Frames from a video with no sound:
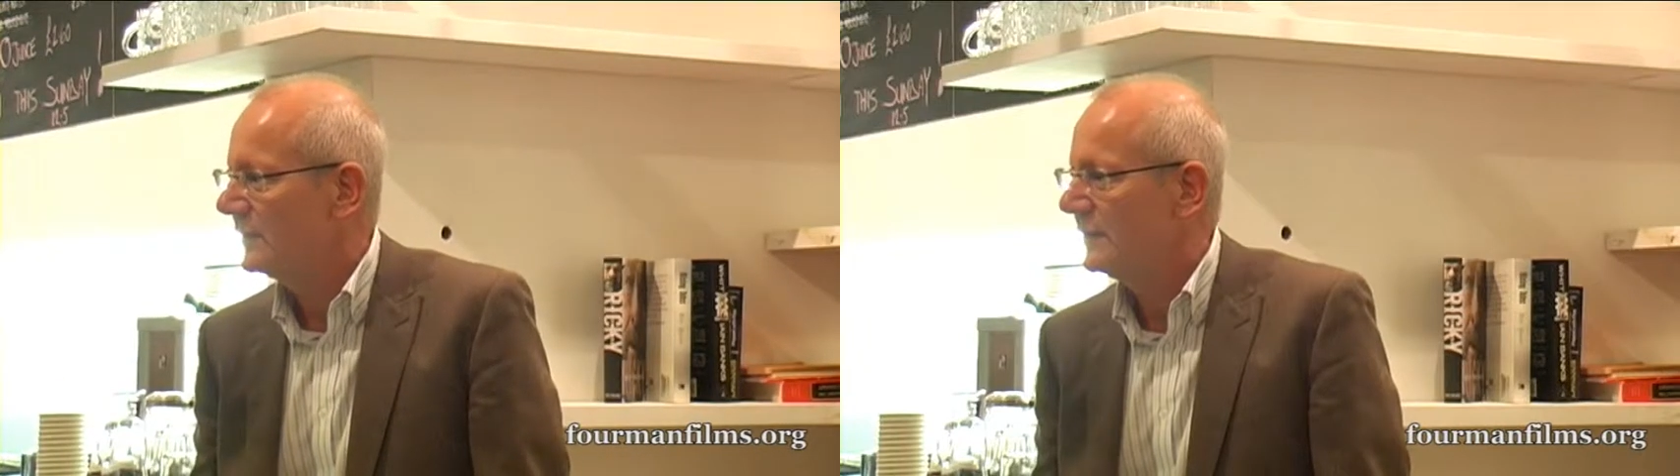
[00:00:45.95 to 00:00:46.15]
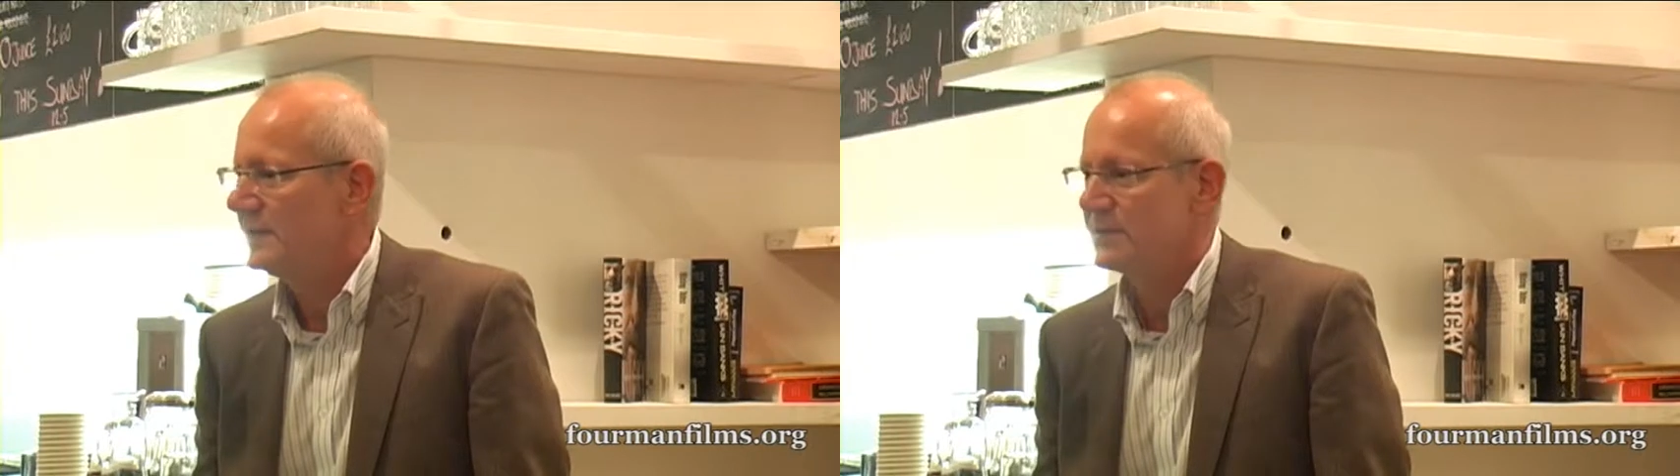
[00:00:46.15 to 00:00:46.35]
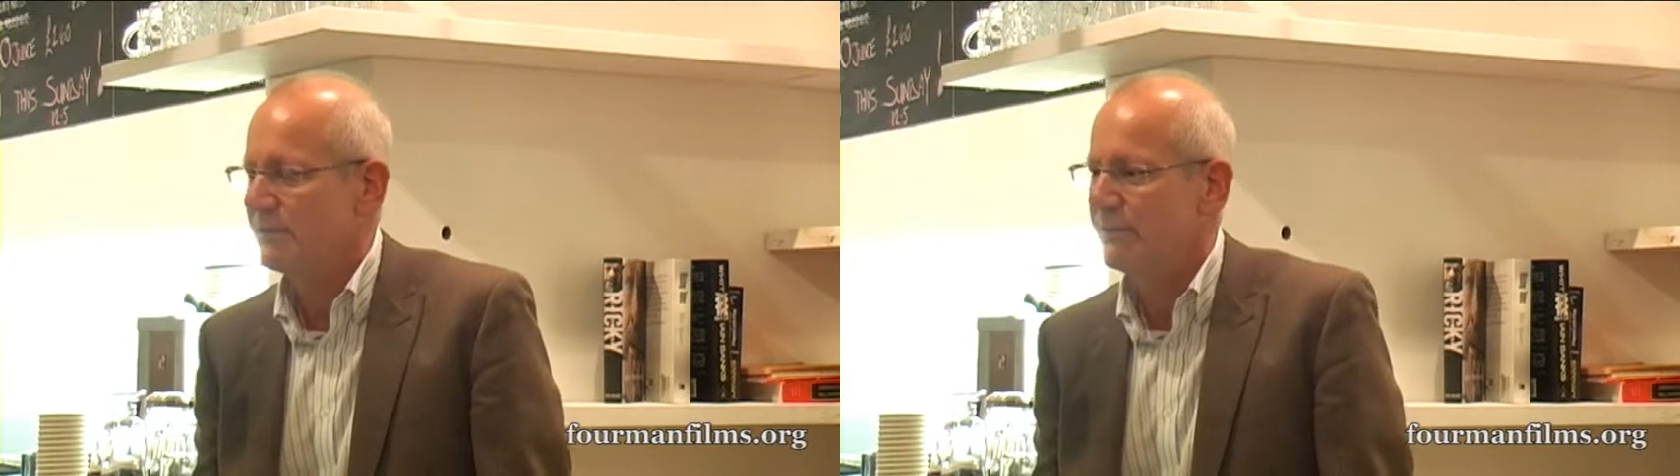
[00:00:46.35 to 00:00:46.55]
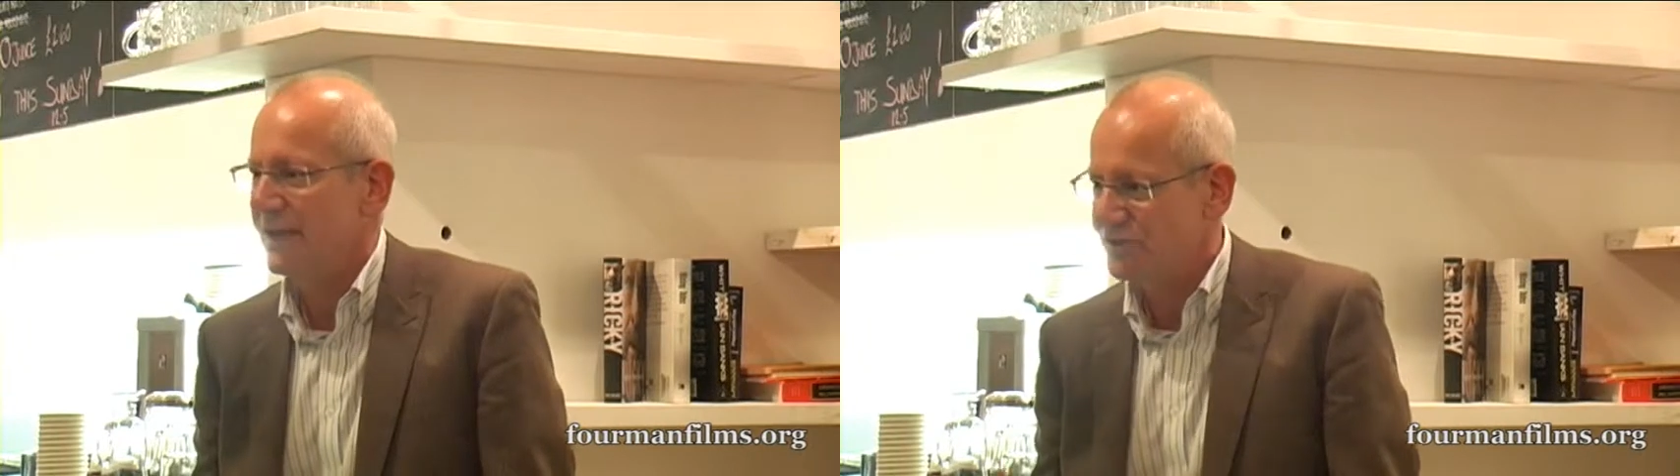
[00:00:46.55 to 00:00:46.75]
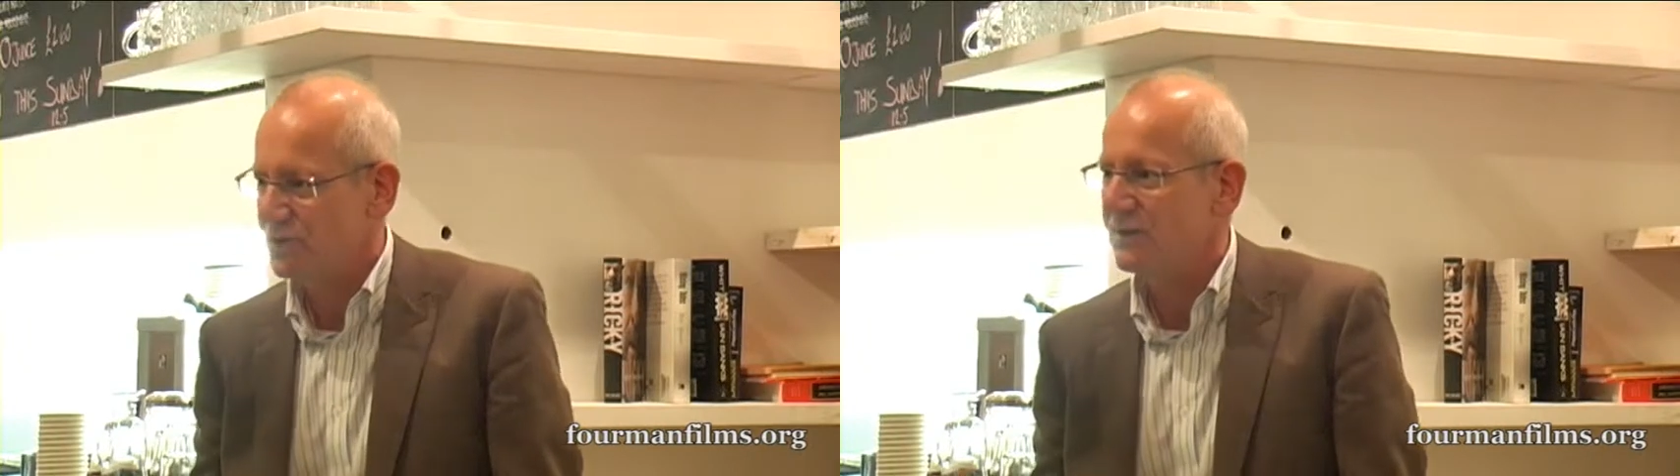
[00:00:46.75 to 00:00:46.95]
these
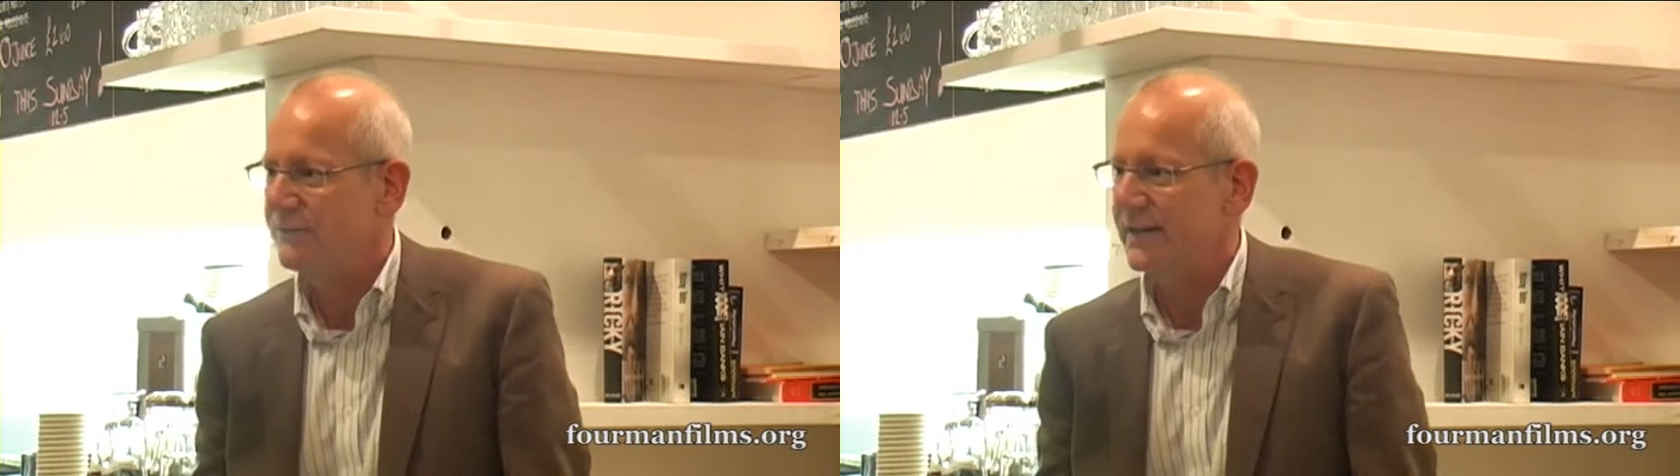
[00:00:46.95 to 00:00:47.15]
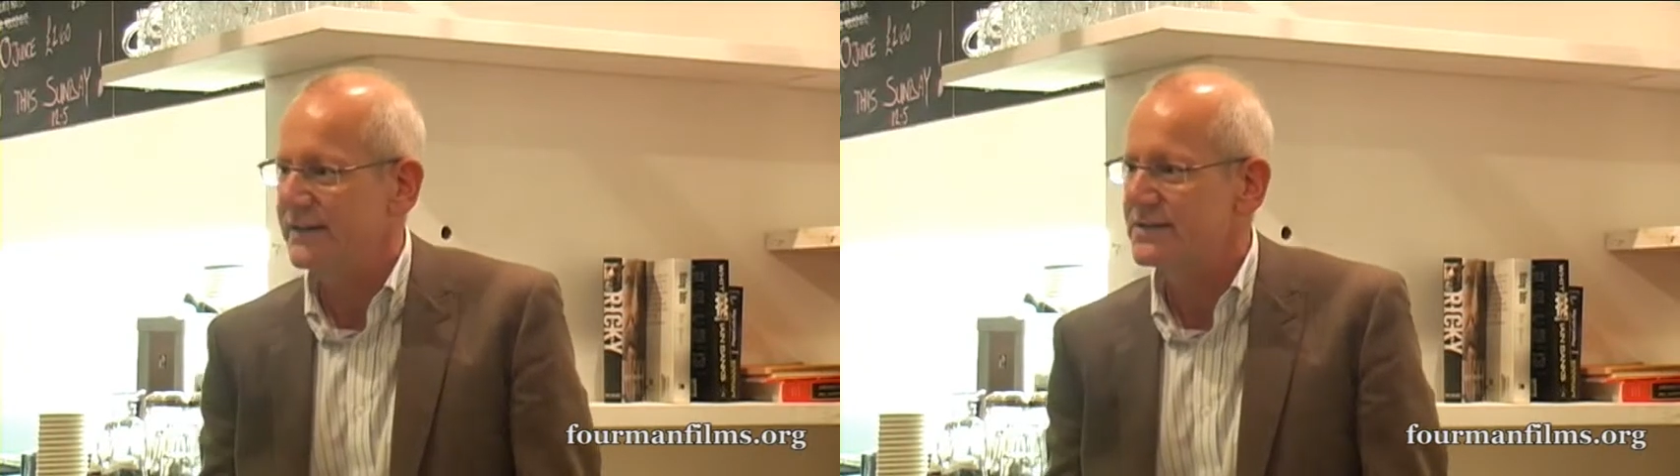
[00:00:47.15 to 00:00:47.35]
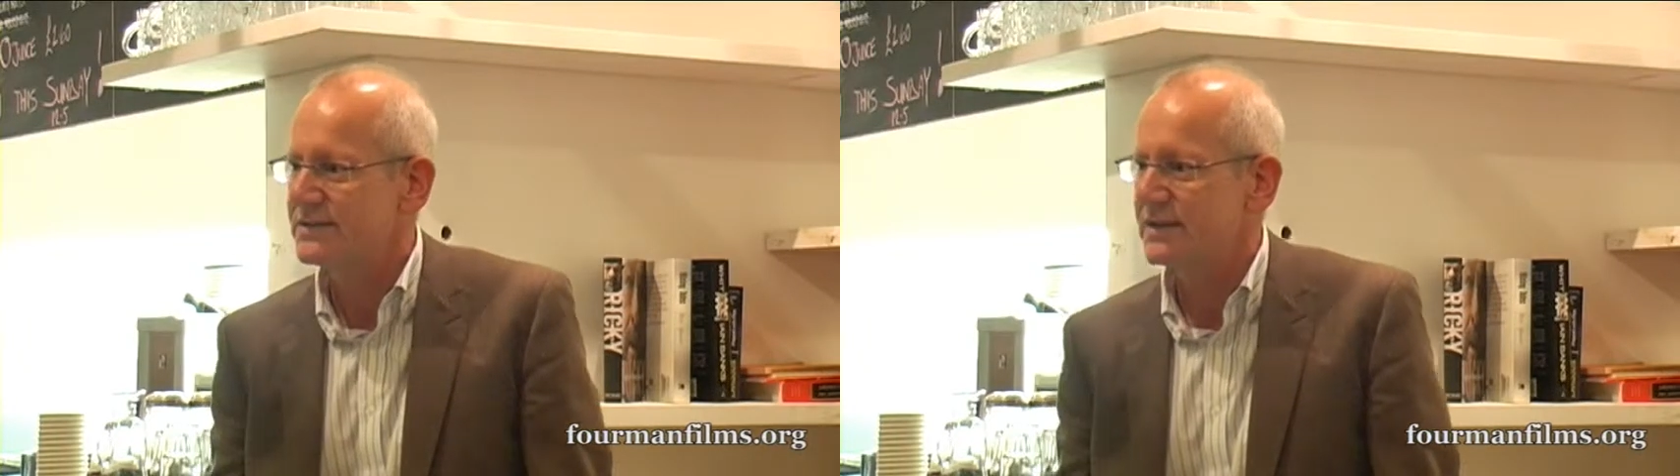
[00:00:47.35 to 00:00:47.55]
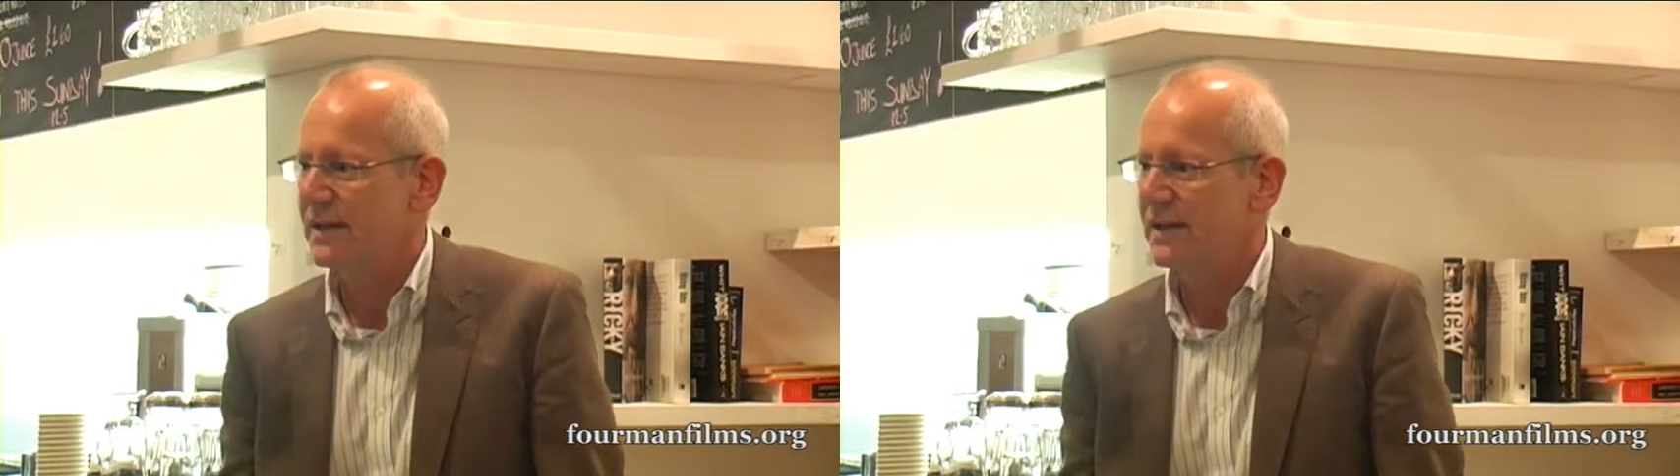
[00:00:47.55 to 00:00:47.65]
major events